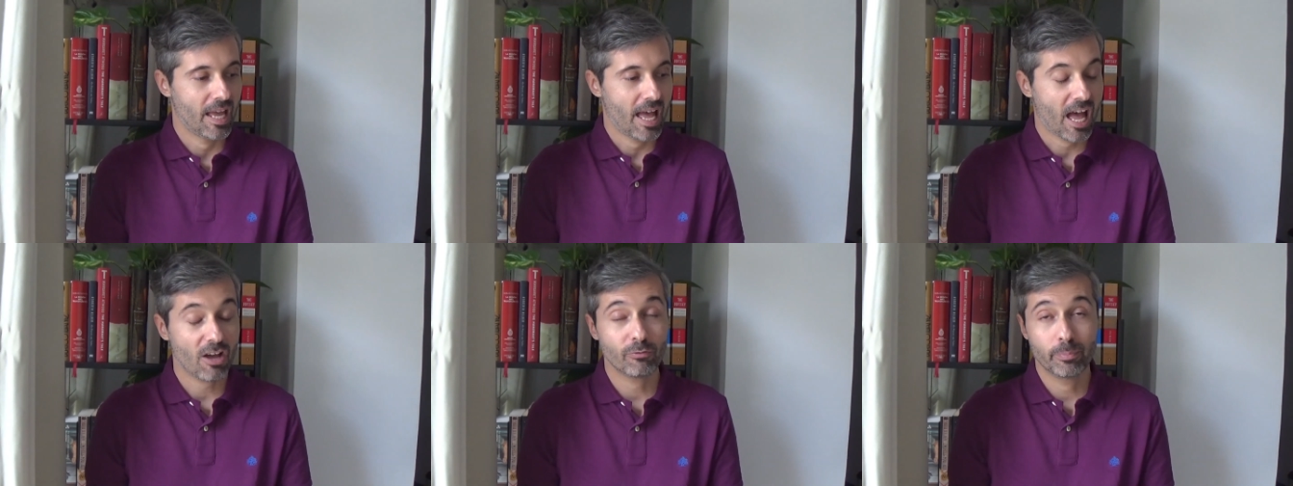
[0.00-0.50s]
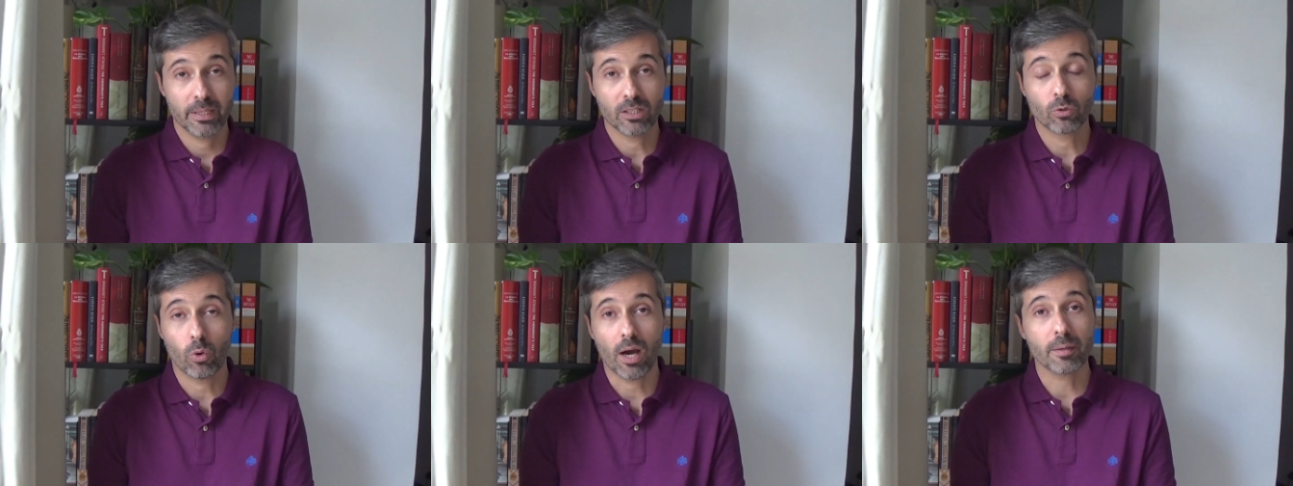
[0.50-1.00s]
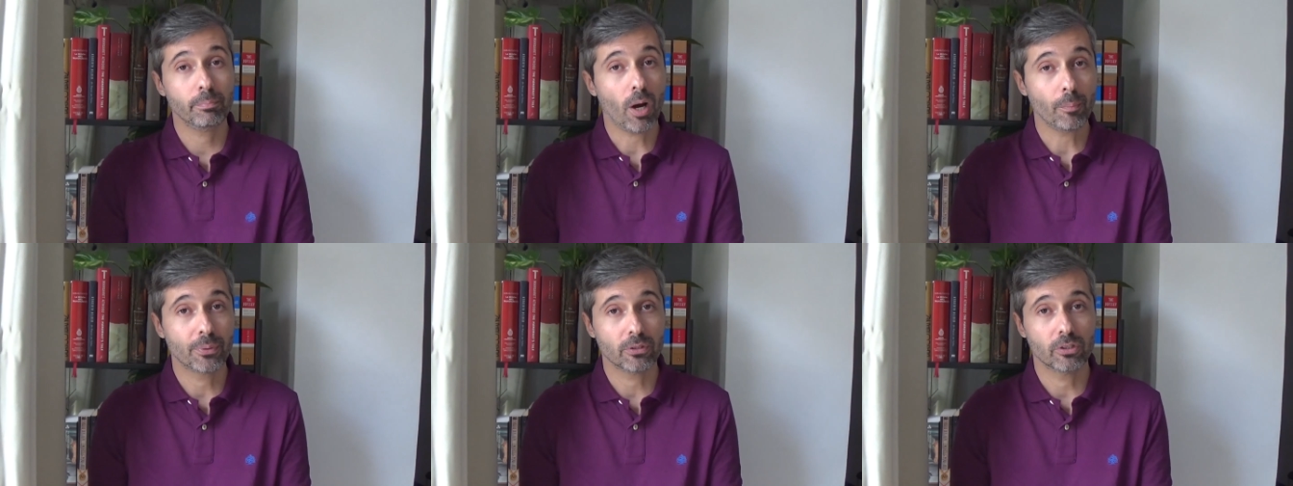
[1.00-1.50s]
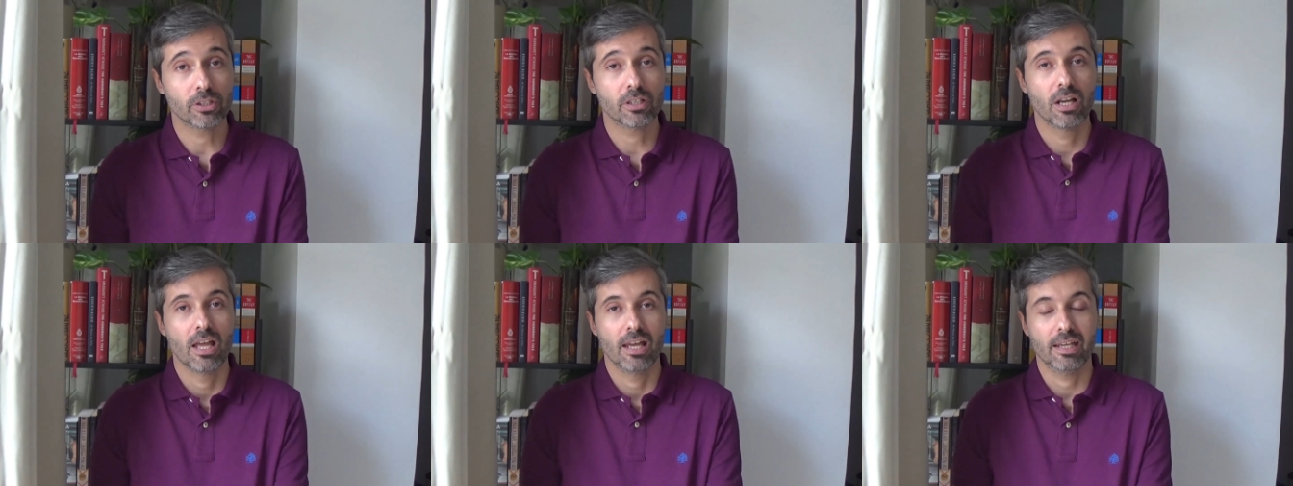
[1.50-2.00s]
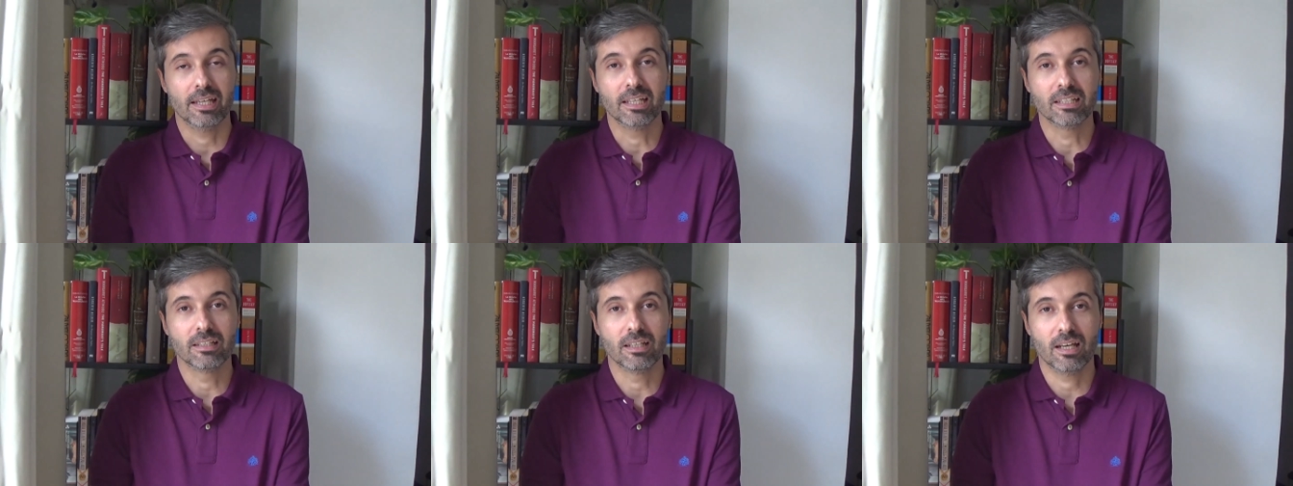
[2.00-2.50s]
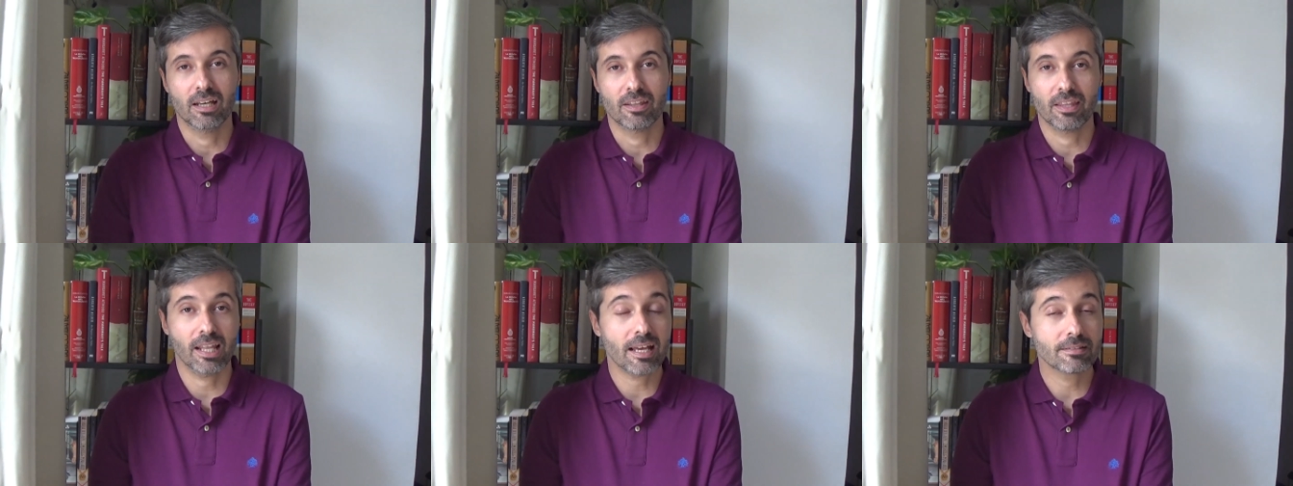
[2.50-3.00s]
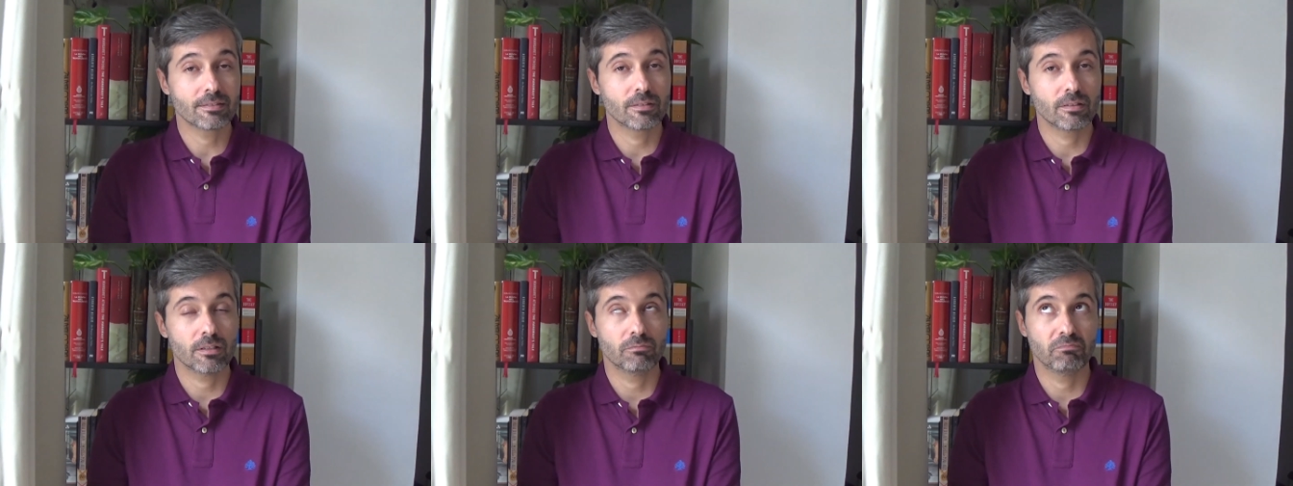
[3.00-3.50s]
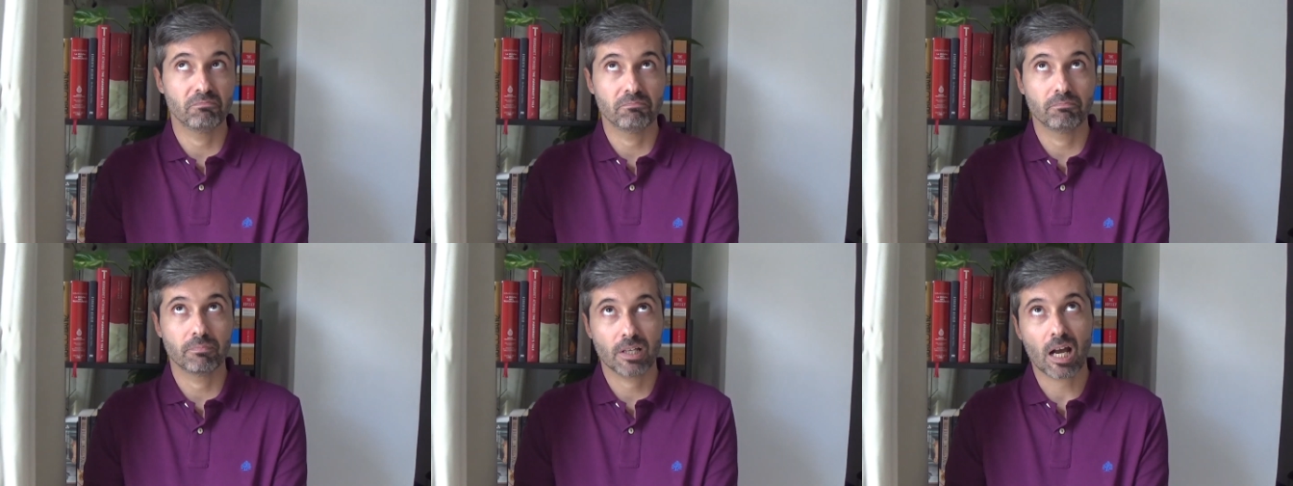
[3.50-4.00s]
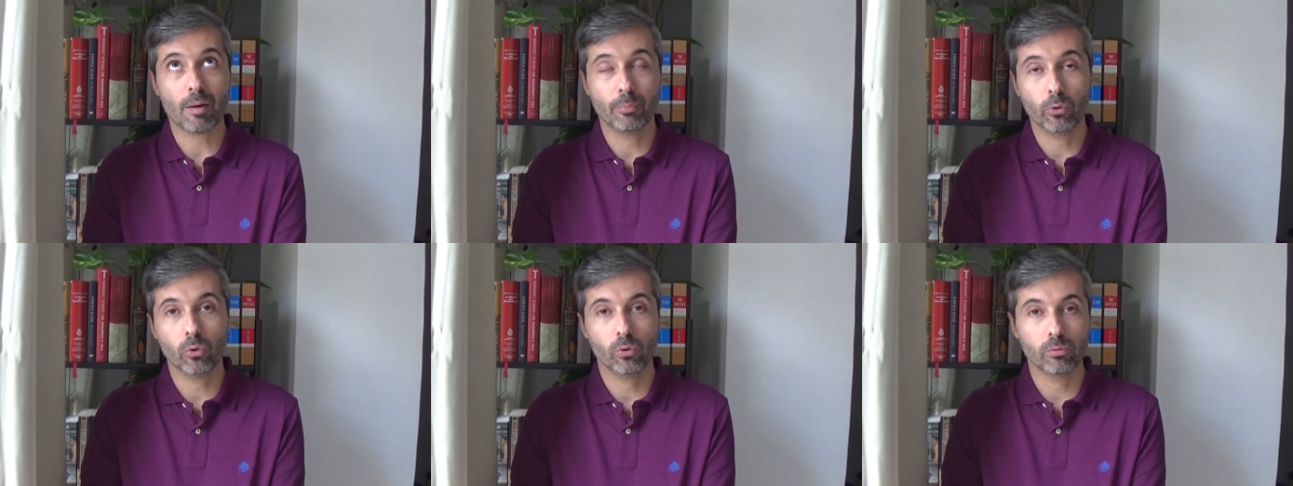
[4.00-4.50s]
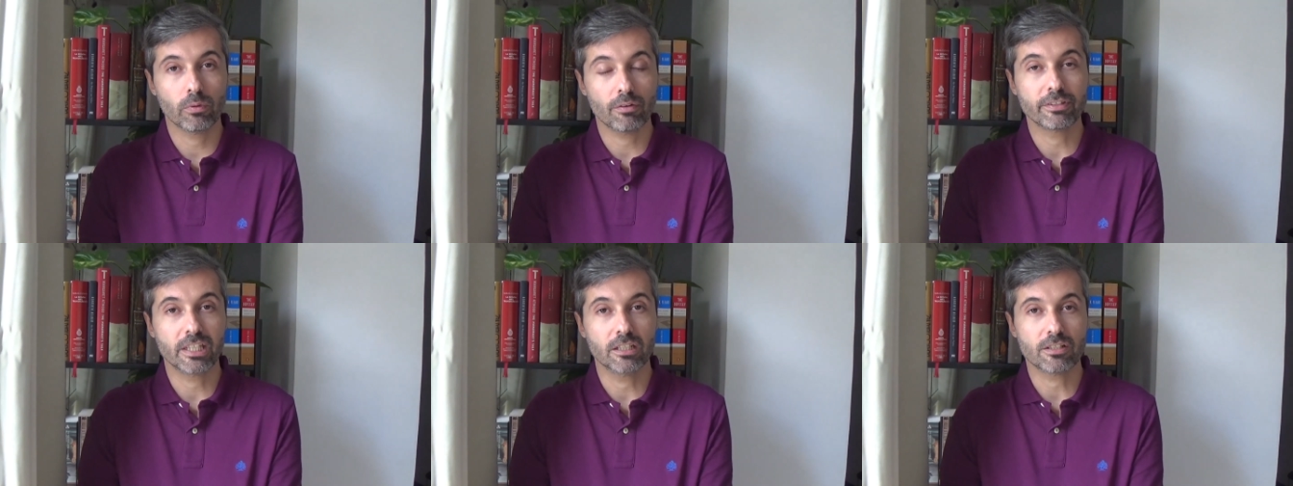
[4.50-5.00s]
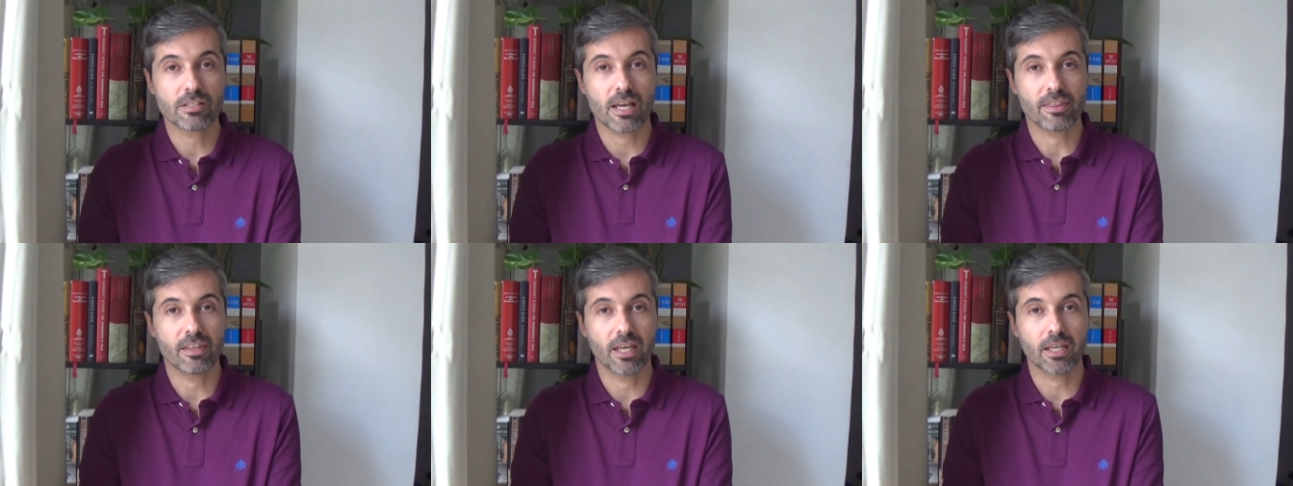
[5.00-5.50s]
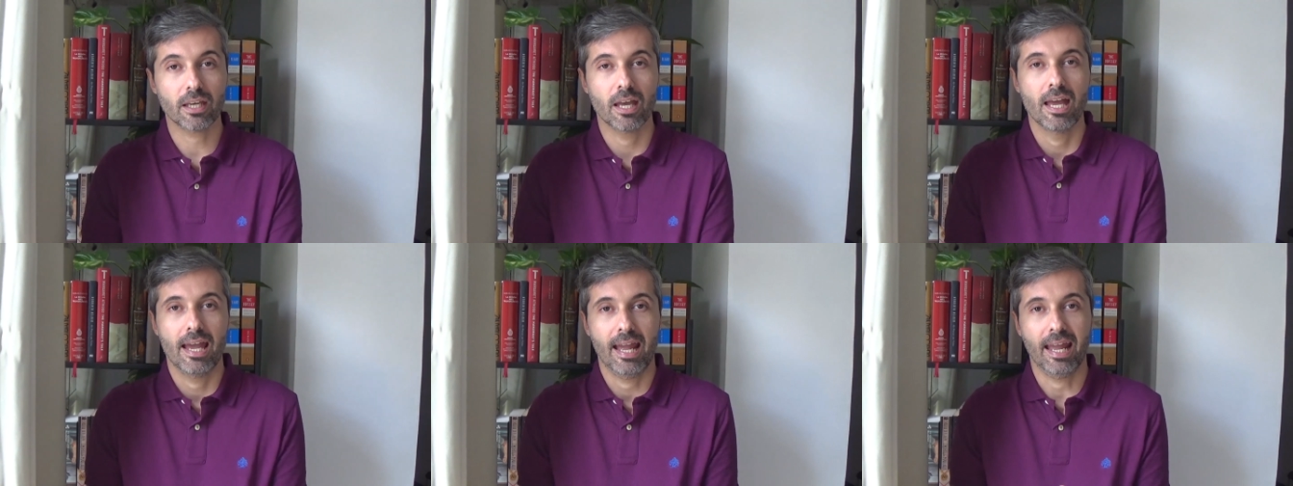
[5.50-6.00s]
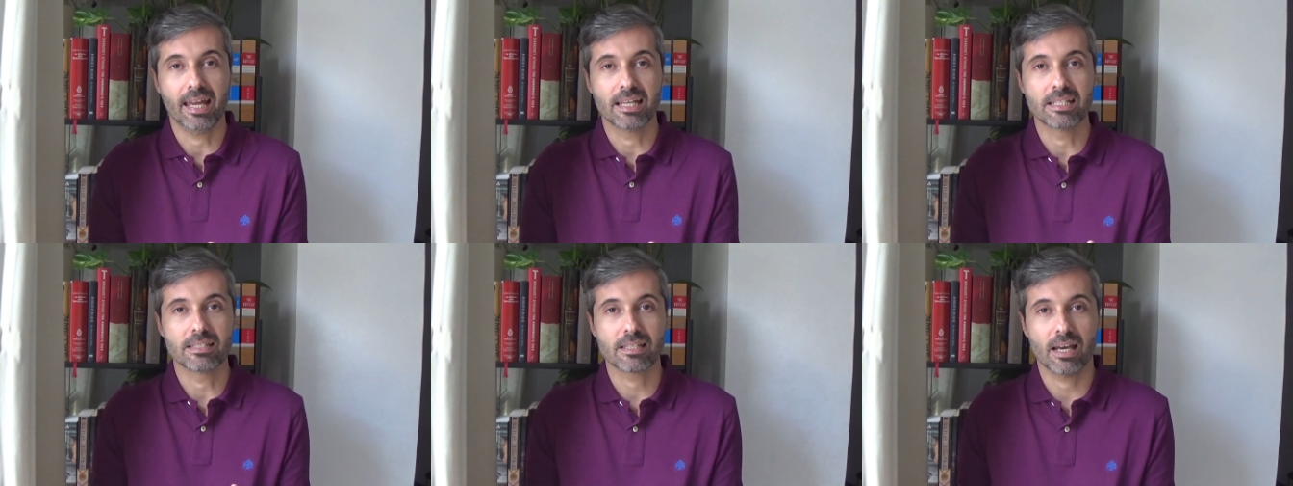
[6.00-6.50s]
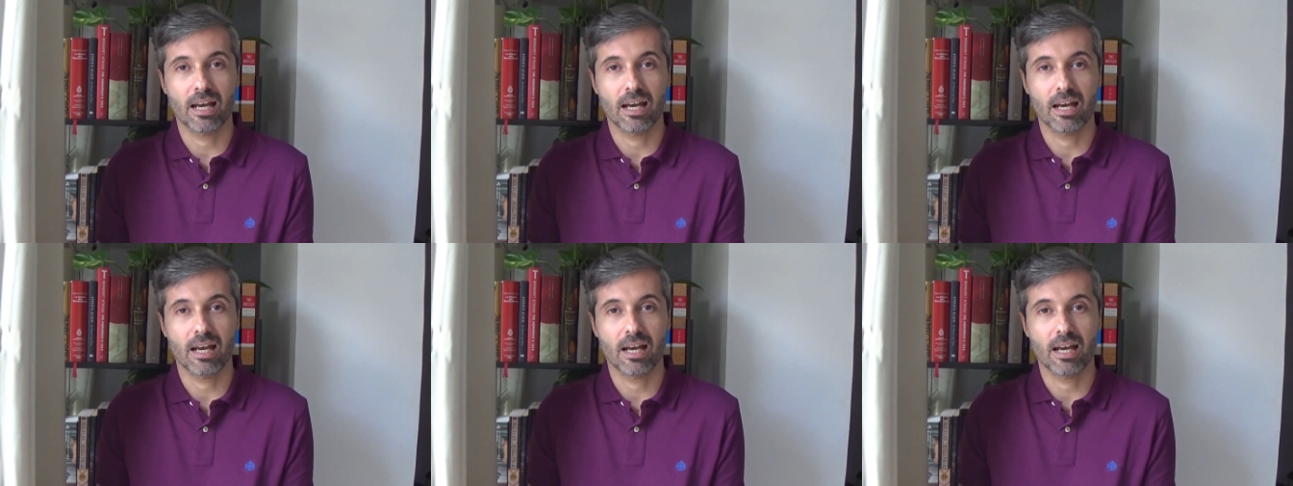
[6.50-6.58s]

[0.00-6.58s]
have been quite popular in the last couple of years, I think. And